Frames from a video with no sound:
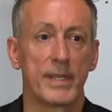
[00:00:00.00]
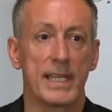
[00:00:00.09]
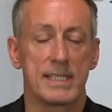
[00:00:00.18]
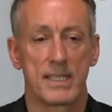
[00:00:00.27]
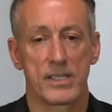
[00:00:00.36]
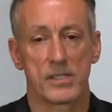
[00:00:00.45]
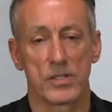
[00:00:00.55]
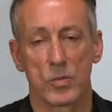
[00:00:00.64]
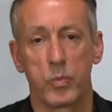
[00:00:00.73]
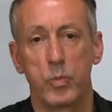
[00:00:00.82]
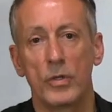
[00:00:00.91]
it doesn't.
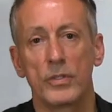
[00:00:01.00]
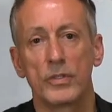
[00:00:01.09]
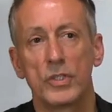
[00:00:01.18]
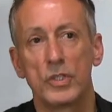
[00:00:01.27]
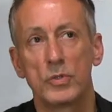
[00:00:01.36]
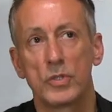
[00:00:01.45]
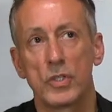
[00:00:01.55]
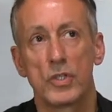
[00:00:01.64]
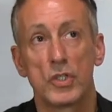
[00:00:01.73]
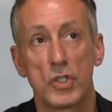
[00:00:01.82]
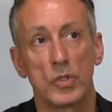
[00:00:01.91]
What you
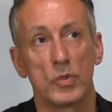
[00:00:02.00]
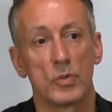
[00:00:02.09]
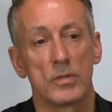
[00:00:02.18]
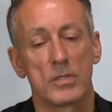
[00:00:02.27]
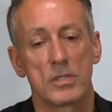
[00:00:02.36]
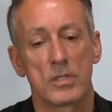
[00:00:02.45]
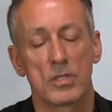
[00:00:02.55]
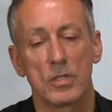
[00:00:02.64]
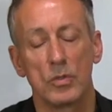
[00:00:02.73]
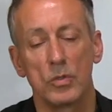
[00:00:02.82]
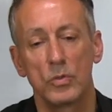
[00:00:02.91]
should do
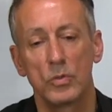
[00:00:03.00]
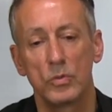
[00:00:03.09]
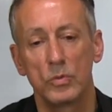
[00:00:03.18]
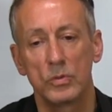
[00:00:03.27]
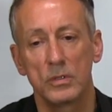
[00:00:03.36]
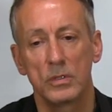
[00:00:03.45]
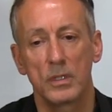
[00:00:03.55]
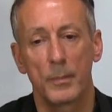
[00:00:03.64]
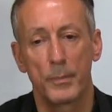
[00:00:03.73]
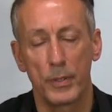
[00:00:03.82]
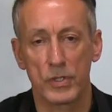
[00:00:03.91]
to
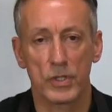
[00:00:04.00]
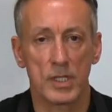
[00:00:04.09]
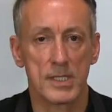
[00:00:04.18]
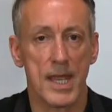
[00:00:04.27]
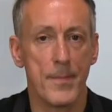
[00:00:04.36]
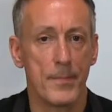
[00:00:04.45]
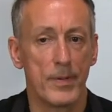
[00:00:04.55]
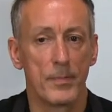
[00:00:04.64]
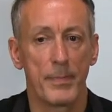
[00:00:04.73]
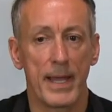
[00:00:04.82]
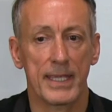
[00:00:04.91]
put the temper
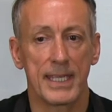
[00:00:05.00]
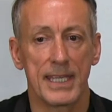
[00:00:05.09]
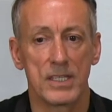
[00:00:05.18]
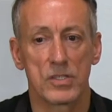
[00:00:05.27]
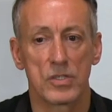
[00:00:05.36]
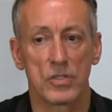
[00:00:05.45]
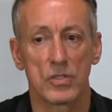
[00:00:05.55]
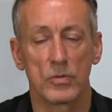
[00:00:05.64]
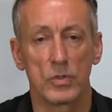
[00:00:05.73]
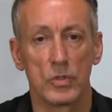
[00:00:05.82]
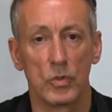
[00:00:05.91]
back into
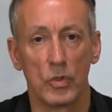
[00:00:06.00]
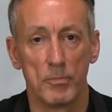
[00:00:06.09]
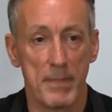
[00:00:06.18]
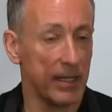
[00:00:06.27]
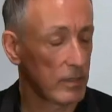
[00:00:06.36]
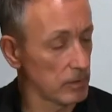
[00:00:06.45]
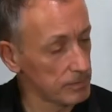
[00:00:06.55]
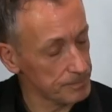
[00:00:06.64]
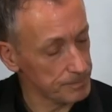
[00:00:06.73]
your metal